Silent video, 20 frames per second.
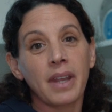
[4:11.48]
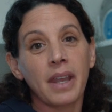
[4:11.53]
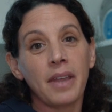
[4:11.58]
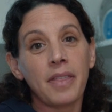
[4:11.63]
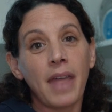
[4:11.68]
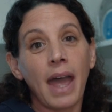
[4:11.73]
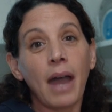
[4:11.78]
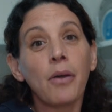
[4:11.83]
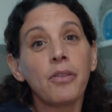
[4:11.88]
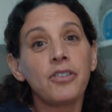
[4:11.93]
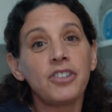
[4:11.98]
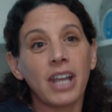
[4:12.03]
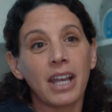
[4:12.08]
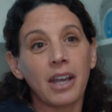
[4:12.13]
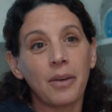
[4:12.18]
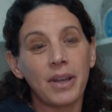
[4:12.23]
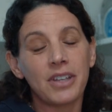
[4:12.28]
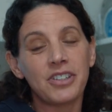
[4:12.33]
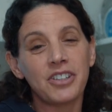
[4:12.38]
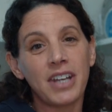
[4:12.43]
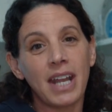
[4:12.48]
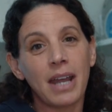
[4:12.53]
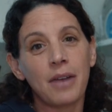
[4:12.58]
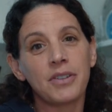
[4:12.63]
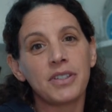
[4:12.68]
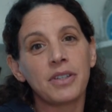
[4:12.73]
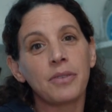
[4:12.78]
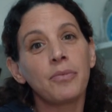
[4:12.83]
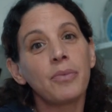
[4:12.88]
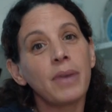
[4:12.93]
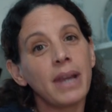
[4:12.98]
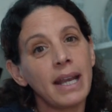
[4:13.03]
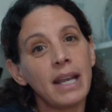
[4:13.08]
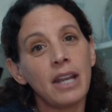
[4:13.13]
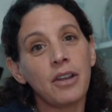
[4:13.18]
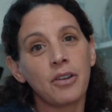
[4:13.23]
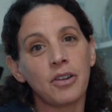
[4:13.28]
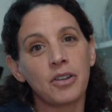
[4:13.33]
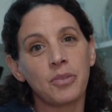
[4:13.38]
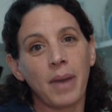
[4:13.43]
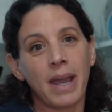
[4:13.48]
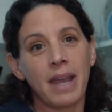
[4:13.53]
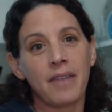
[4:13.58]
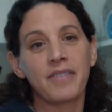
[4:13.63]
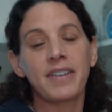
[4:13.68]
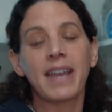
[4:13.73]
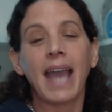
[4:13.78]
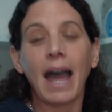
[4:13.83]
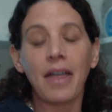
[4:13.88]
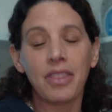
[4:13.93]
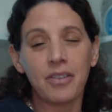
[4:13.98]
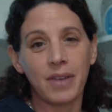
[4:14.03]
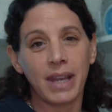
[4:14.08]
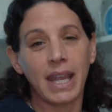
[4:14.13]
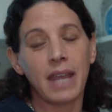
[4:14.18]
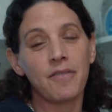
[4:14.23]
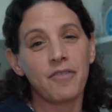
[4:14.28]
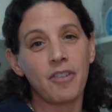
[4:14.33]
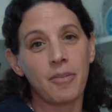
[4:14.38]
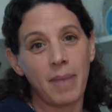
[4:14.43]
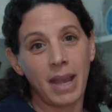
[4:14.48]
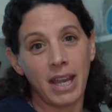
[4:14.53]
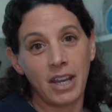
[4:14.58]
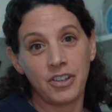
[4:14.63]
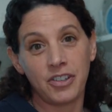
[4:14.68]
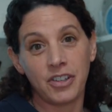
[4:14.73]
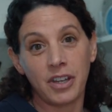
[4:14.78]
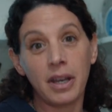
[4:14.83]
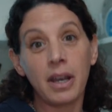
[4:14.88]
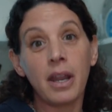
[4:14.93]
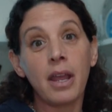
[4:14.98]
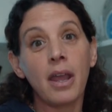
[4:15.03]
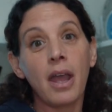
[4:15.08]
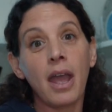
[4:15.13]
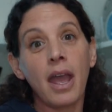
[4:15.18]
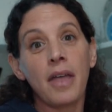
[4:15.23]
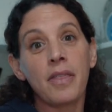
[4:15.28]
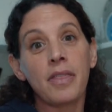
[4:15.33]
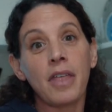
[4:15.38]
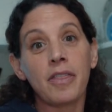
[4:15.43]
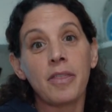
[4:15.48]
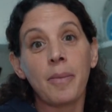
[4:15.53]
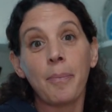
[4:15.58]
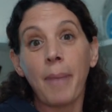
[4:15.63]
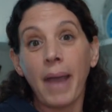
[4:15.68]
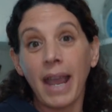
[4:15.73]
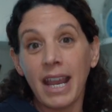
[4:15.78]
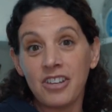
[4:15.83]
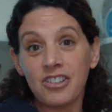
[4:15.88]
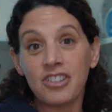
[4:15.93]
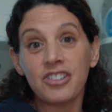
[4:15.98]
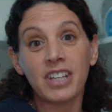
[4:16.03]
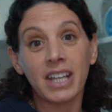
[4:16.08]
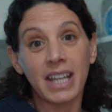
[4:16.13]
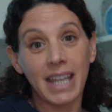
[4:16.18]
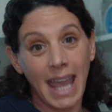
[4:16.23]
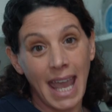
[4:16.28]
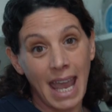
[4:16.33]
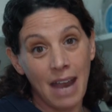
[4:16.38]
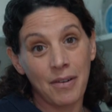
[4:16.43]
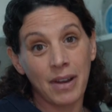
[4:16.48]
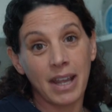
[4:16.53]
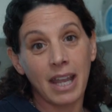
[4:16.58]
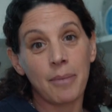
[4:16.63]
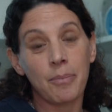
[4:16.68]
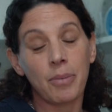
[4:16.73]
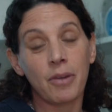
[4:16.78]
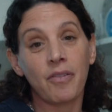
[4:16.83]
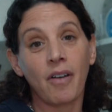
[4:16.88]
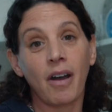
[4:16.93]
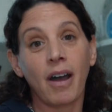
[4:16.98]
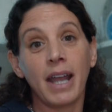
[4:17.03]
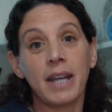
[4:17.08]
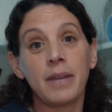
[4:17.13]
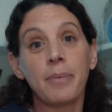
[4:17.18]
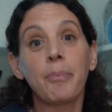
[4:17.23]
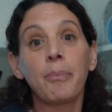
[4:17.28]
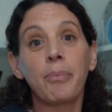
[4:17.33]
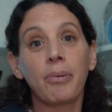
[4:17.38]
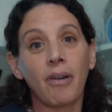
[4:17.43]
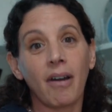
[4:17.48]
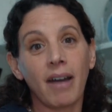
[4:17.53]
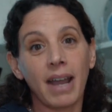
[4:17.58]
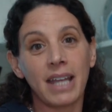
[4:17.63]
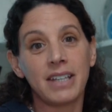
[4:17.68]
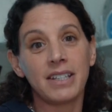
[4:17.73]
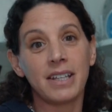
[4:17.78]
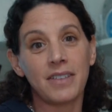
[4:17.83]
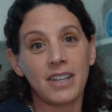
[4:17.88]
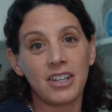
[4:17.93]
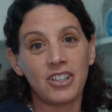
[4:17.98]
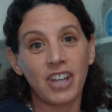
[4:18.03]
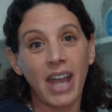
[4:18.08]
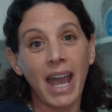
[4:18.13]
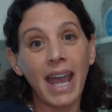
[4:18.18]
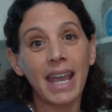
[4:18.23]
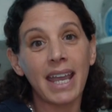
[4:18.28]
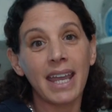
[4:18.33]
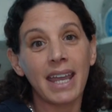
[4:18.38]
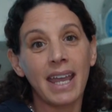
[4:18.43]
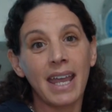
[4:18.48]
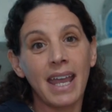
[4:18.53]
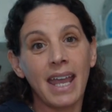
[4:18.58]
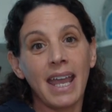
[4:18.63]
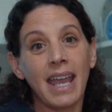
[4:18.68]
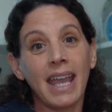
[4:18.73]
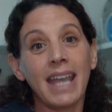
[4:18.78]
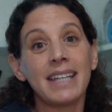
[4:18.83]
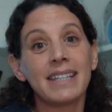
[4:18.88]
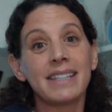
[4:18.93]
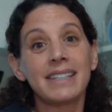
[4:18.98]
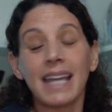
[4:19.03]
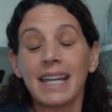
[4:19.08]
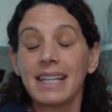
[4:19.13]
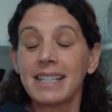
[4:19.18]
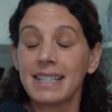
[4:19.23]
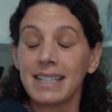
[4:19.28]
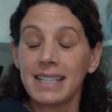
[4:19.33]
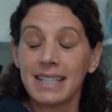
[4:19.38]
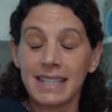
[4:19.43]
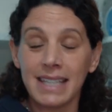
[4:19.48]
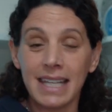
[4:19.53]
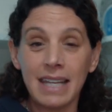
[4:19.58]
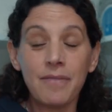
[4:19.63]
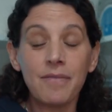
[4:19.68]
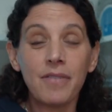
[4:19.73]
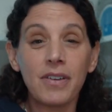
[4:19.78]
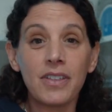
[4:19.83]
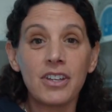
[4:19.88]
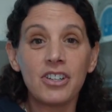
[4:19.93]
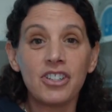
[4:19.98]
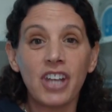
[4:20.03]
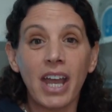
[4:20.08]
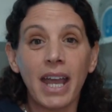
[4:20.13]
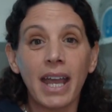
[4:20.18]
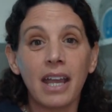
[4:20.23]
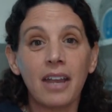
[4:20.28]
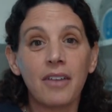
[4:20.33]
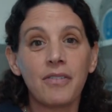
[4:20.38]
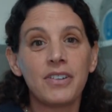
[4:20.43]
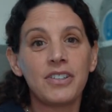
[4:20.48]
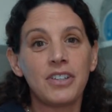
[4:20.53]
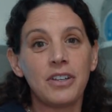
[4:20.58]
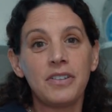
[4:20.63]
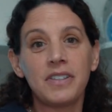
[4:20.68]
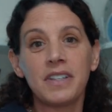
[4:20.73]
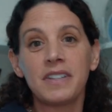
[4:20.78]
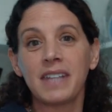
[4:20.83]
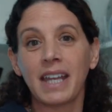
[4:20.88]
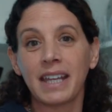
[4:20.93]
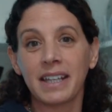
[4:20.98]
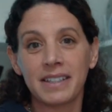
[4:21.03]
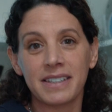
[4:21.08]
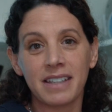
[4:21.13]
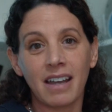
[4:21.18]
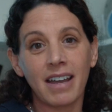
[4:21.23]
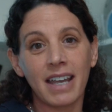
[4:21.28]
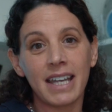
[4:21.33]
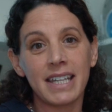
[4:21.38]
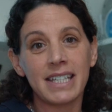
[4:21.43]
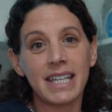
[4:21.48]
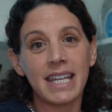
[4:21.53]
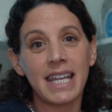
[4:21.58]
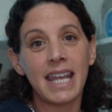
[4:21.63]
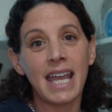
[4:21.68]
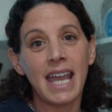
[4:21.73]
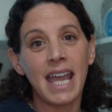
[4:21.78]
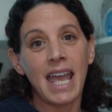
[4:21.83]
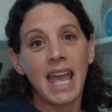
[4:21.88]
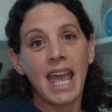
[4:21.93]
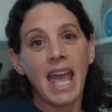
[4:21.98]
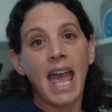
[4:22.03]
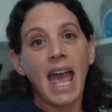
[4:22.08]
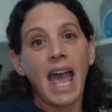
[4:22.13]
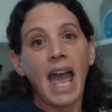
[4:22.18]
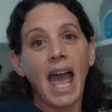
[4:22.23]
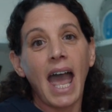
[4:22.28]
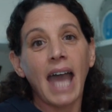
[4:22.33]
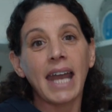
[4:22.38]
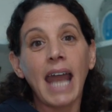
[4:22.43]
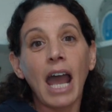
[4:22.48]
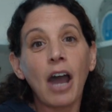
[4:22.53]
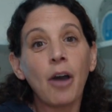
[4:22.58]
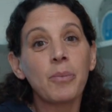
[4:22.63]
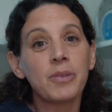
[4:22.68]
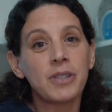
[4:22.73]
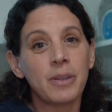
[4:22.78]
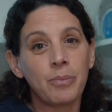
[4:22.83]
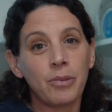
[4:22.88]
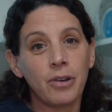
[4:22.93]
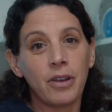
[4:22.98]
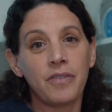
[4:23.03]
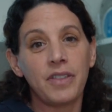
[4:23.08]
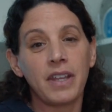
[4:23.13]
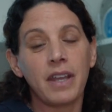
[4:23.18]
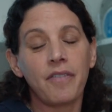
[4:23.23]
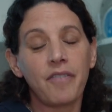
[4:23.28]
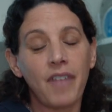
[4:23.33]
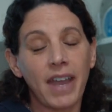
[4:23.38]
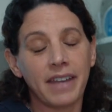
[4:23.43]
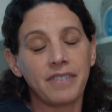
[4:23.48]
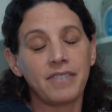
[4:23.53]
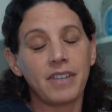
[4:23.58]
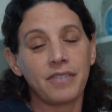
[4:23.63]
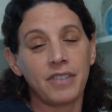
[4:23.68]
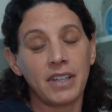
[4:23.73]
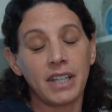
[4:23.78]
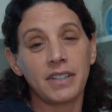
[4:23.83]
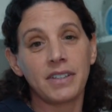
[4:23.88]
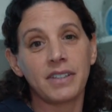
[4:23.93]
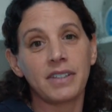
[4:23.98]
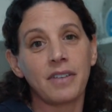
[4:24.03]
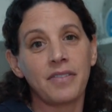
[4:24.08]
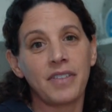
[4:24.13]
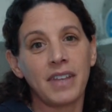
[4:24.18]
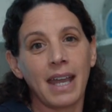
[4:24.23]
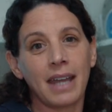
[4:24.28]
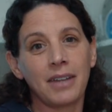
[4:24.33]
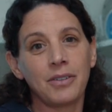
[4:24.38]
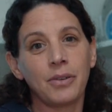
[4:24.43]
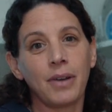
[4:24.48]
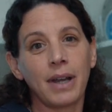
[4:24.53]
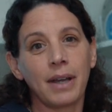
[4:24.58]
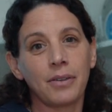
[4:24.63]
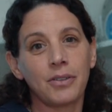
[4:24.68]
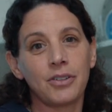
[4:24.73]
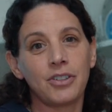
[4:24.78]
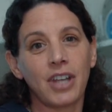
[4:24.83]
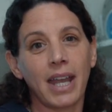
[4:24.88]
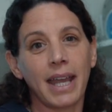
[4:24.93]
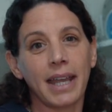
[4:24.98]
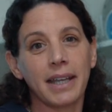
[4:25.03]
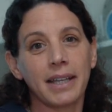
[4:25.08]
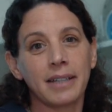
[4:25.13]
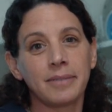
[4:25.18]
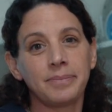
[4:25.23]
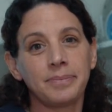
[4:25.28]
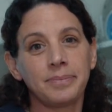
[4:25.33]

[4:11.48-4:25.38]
The health check questionnaire is a really good way of gathering information that the patient and carer can provide prior to the check. It sets the scene for the check, reduces anxiety, and helps improve the effectiveness of the annual health check.